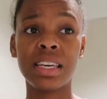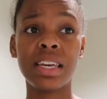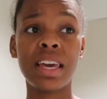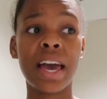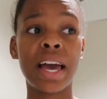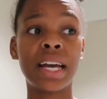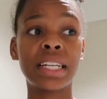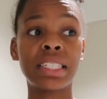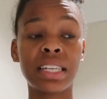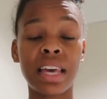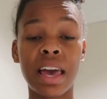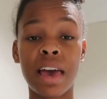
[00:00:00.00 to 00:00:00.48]
he
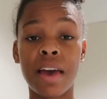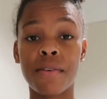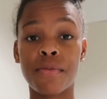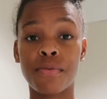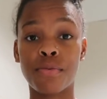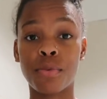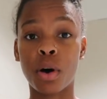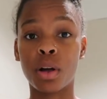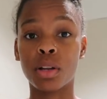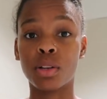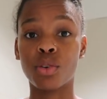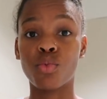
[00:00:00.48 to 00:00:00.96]
had to
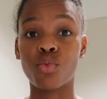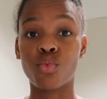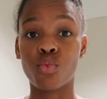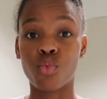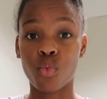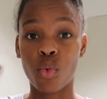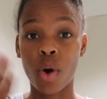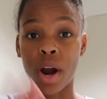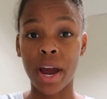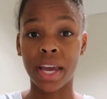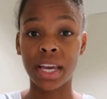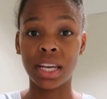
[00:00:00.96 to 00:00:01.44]
have
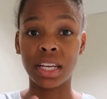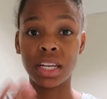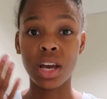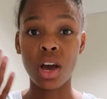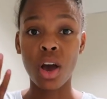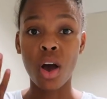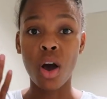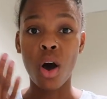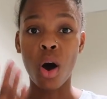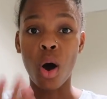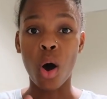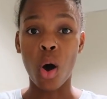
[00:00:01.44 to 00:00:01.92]
fallen right
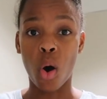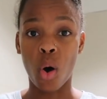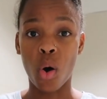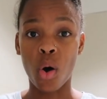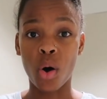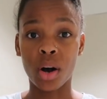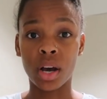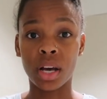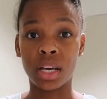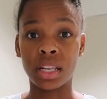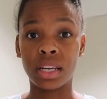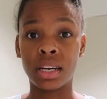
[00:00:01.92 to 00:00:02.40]

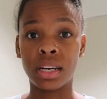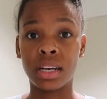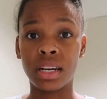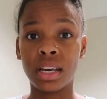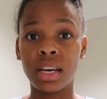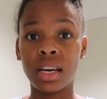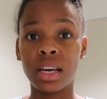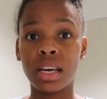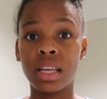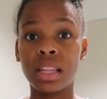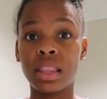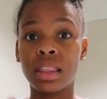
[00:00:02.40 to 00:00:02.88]
on
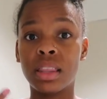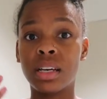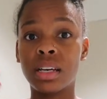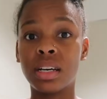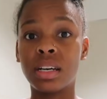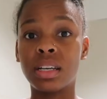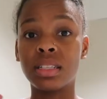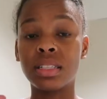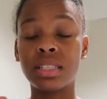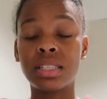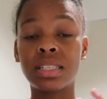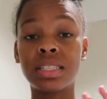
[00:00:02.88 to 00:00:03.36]

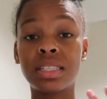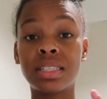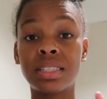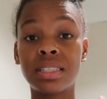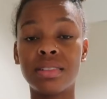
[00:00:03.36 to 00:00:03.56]
the,